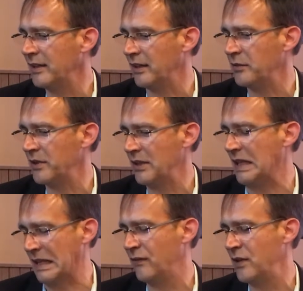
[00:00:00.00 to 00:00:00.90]
you know,
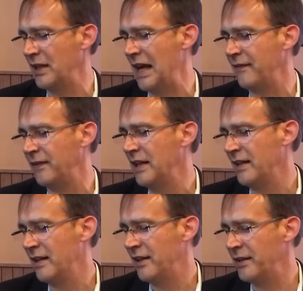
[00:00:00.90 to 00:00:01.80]
if you can have
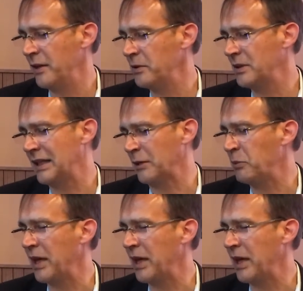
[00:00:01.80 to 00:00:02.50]
no click